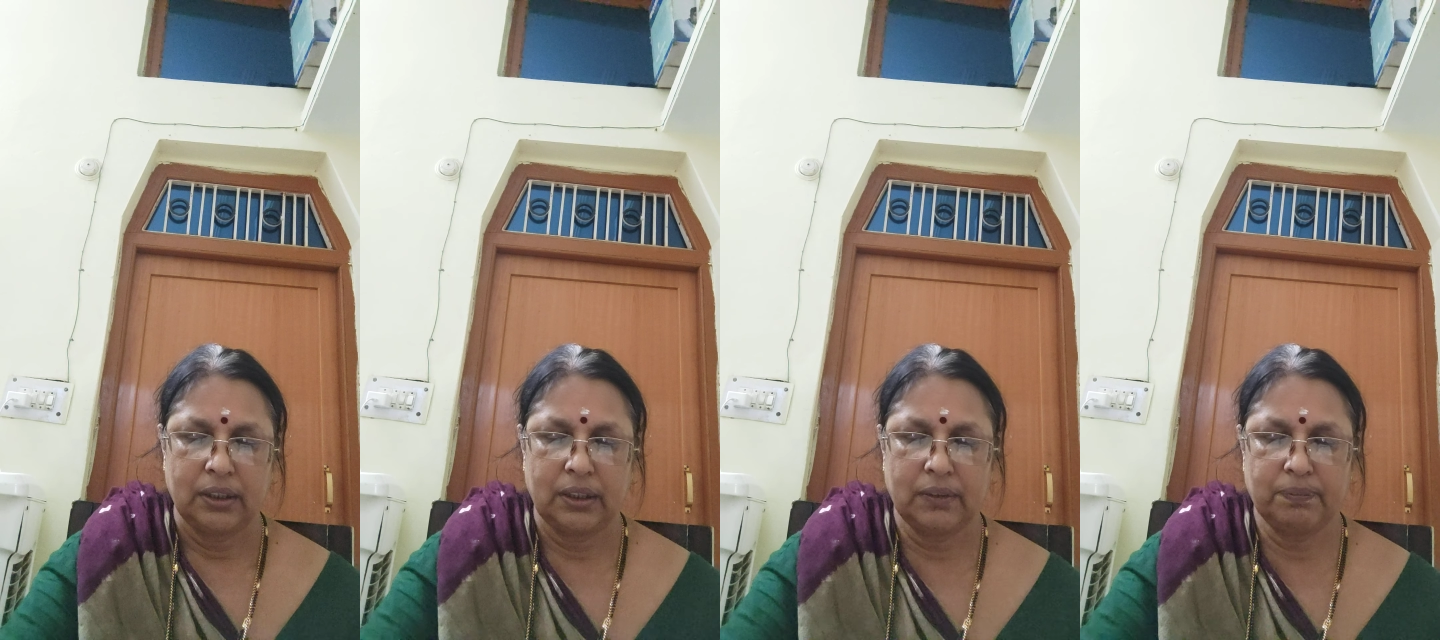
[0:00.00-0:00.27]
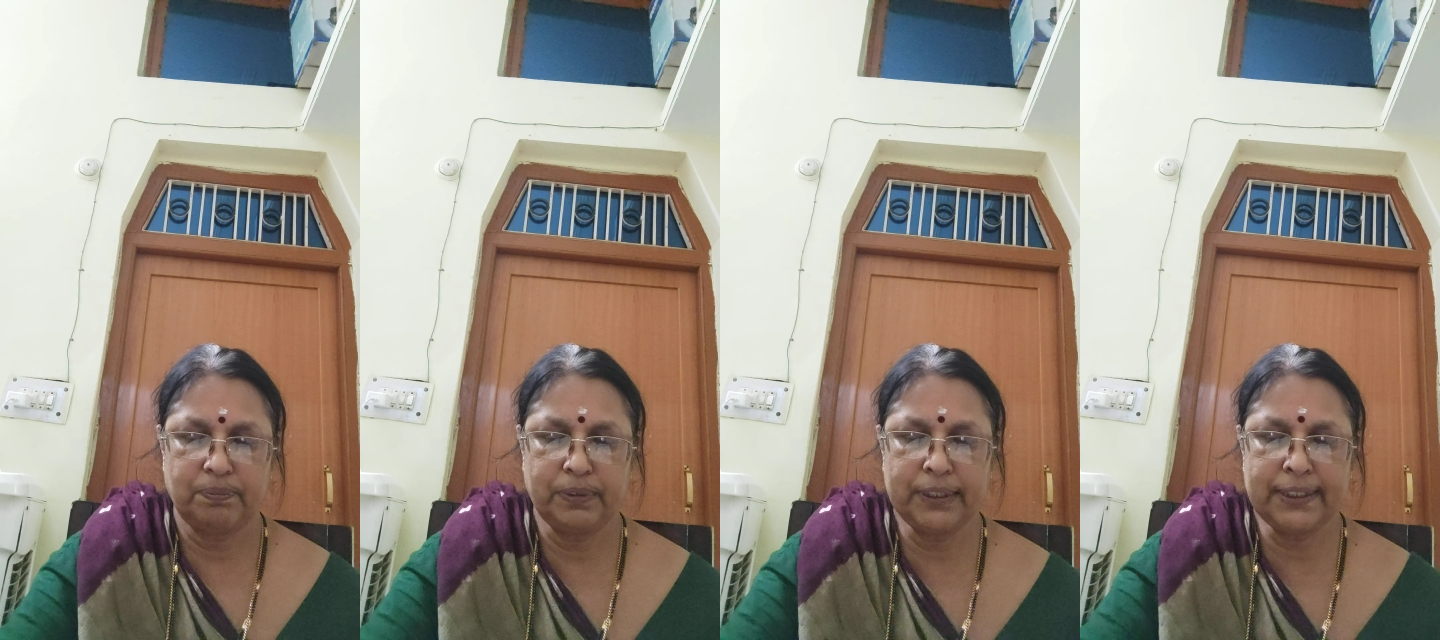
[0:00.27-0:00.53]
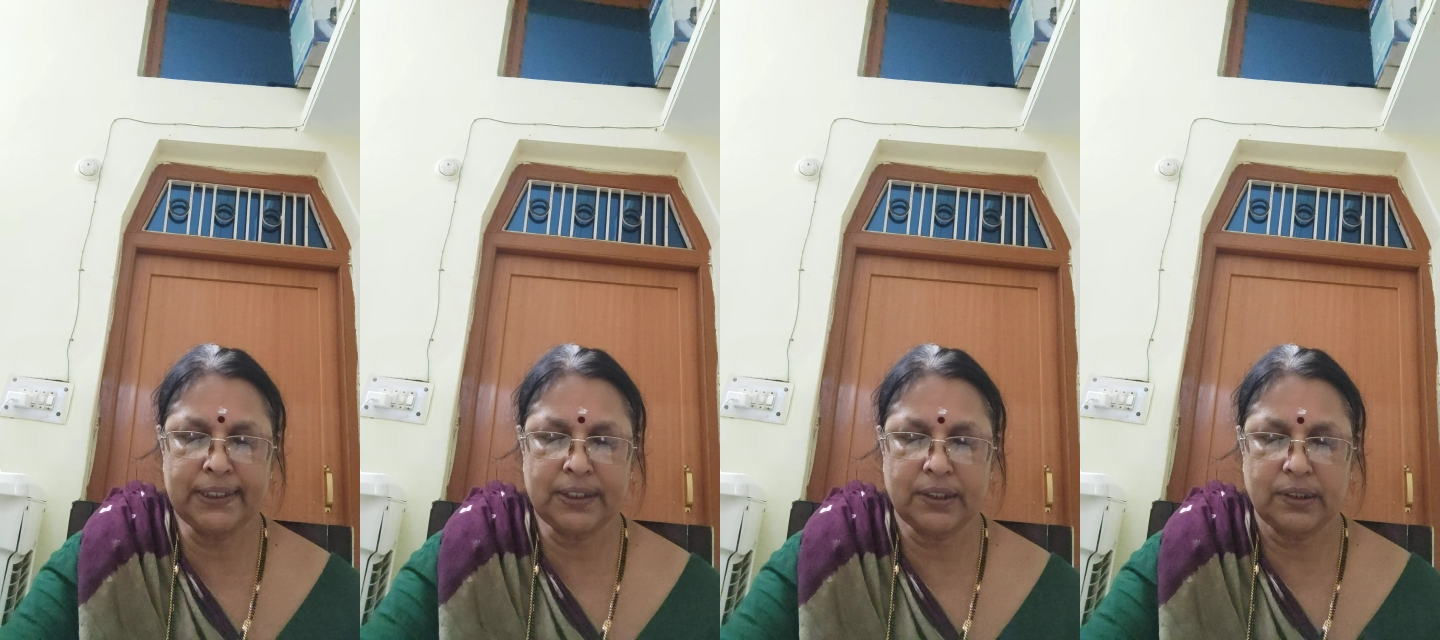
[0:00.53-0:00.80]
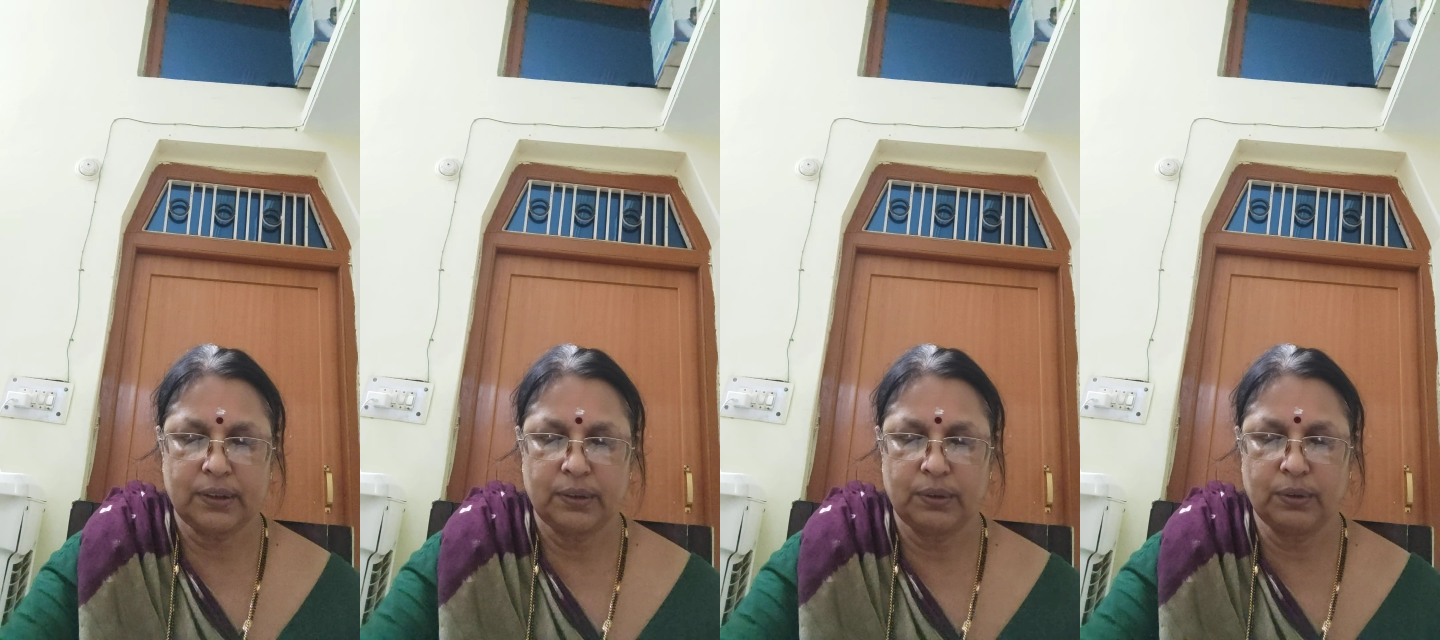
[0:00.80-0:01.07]
the best
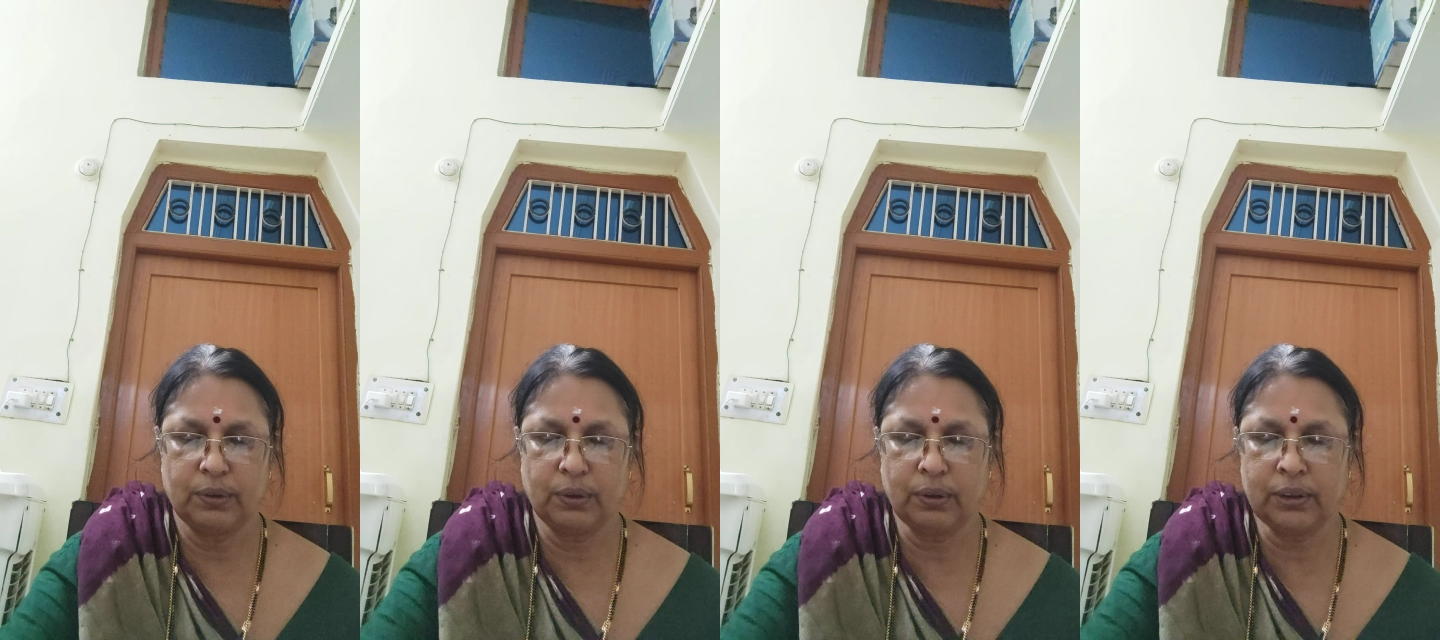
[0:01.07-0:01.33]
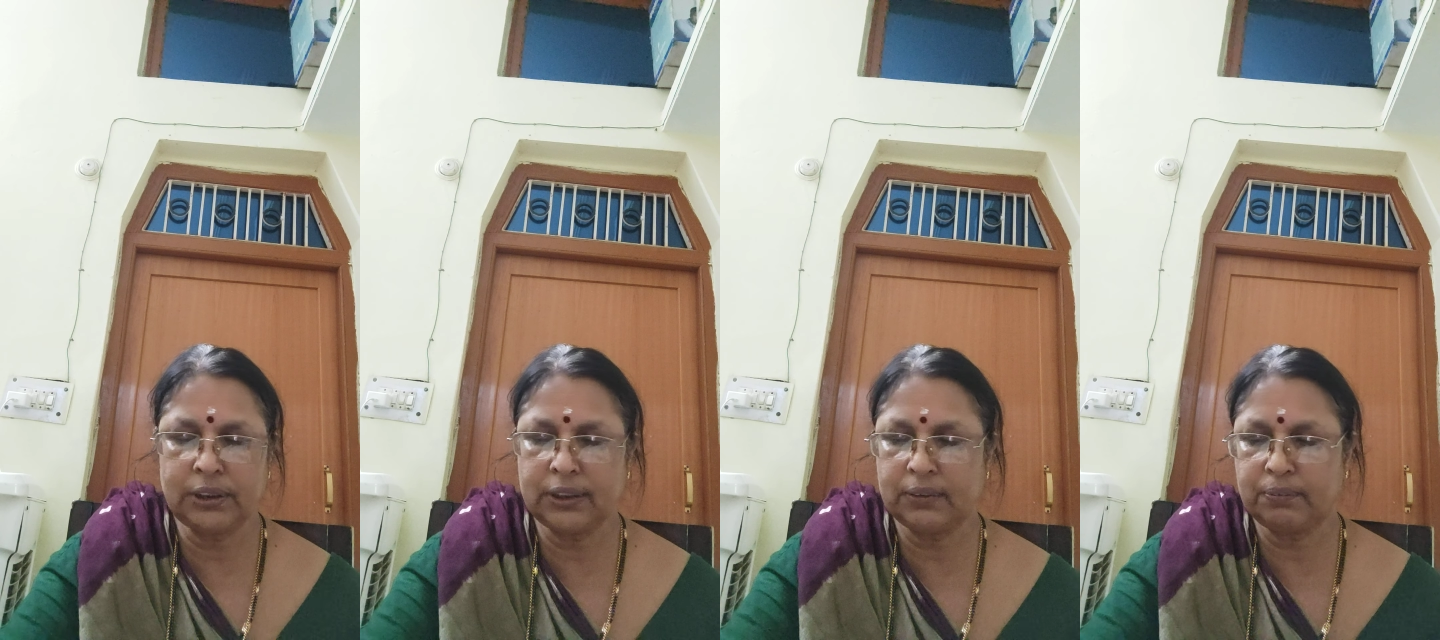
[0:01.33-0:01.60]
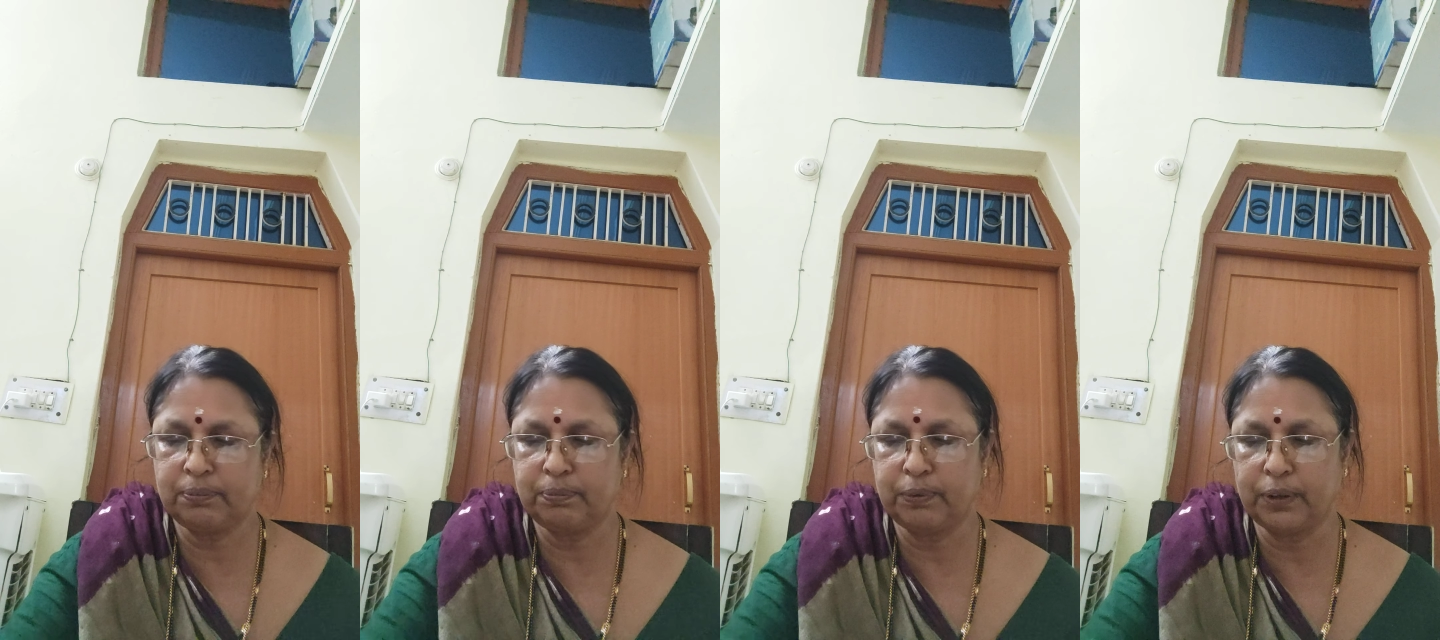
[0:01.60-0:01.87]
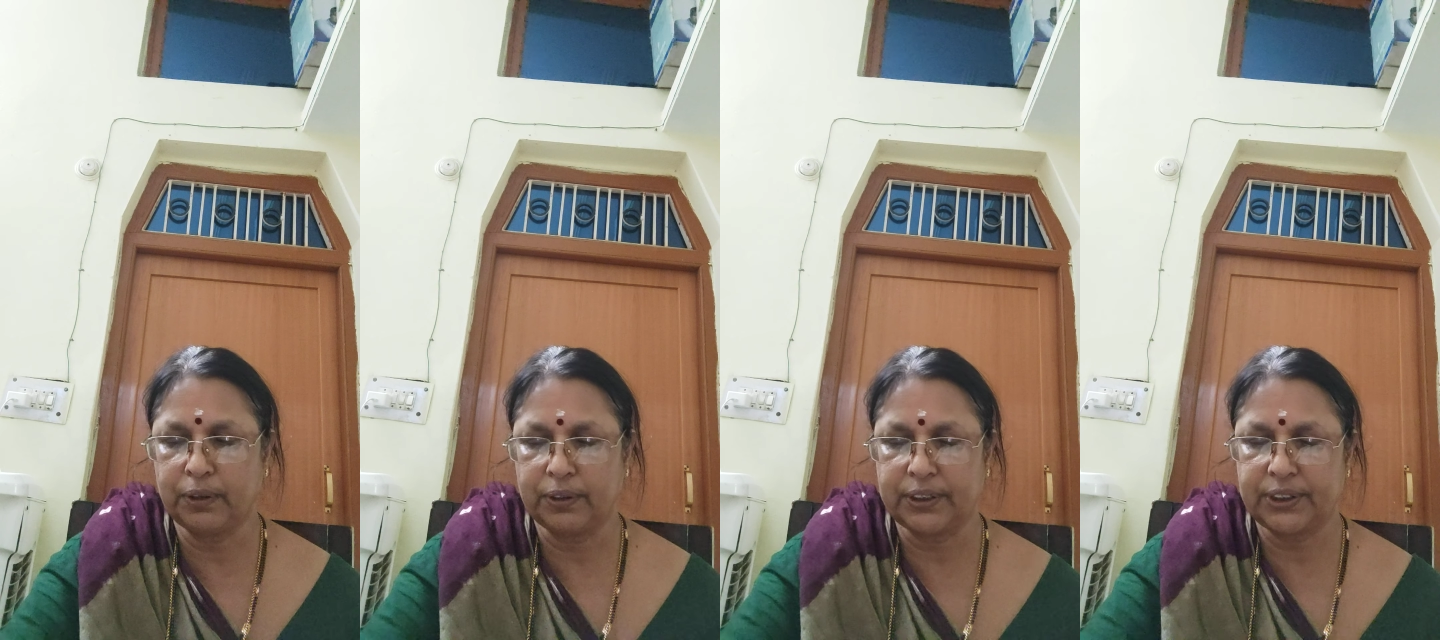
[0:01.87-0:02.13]
long-term
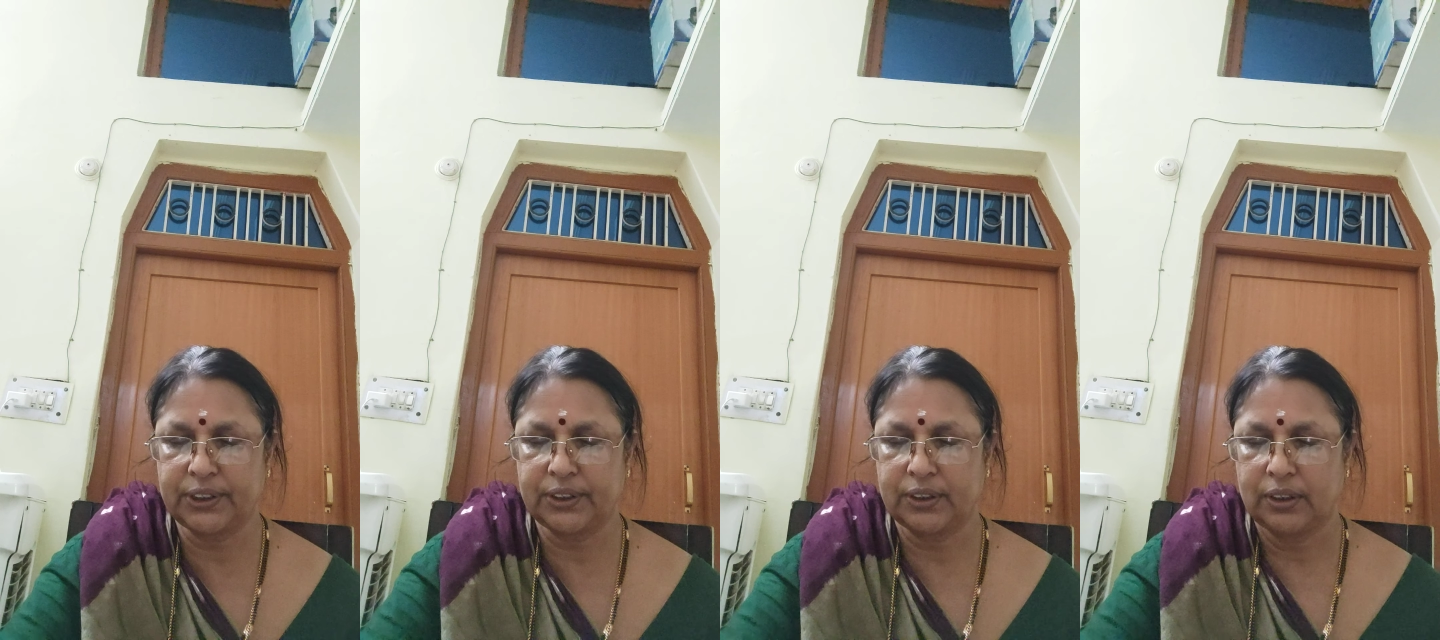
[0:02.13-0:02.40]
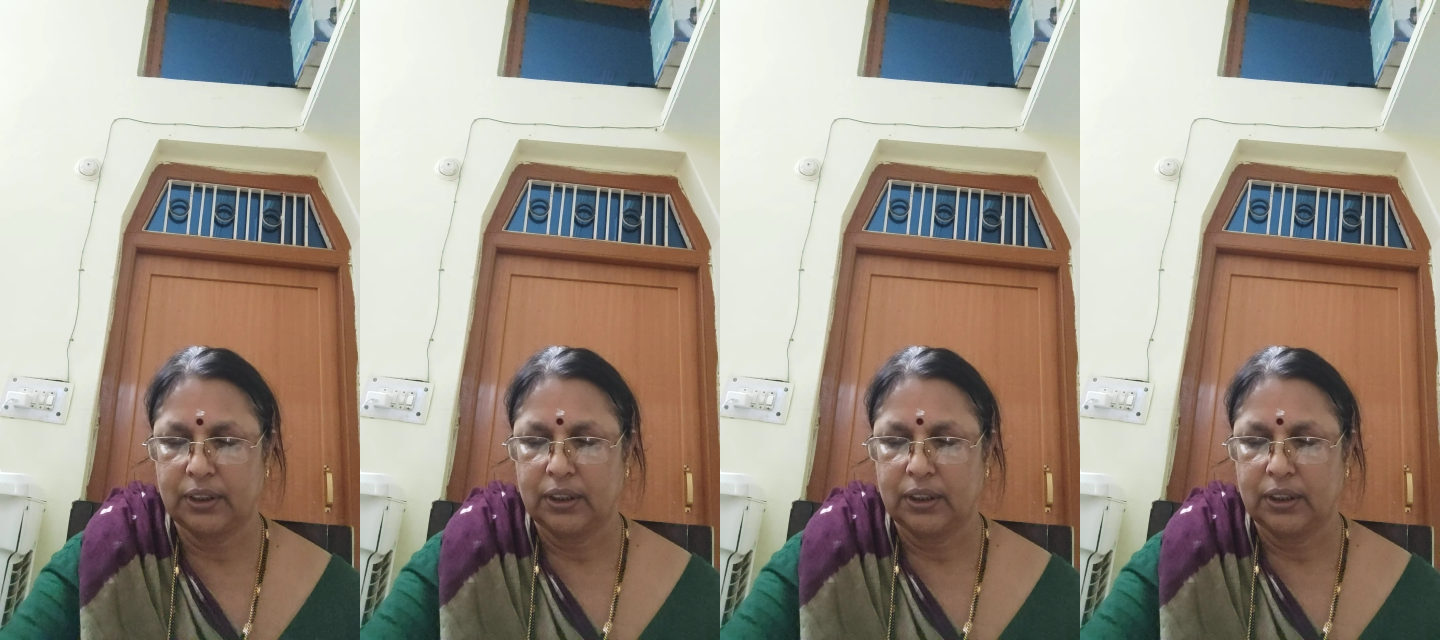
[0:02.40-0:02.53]
bonds